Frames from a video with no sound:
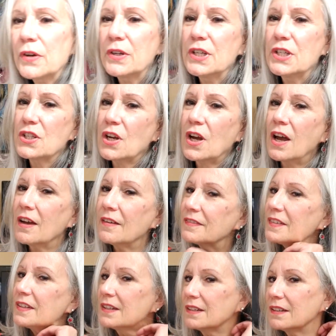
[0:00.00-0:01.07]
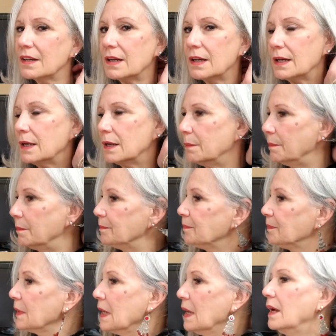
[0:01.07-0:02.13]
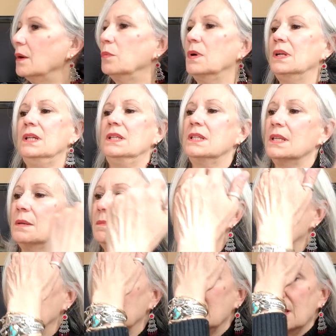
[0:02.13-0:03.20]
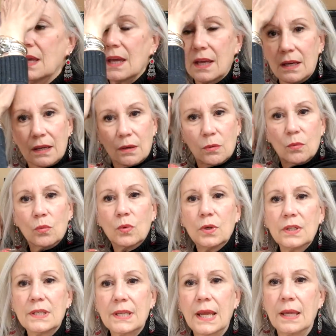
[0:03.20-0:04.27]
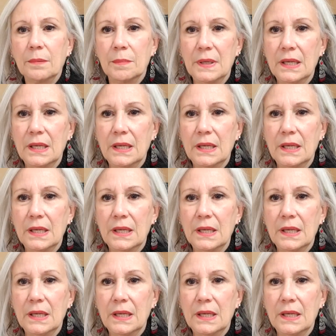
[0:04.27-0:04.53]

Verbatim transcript: soft. Um, I wanted something that would take me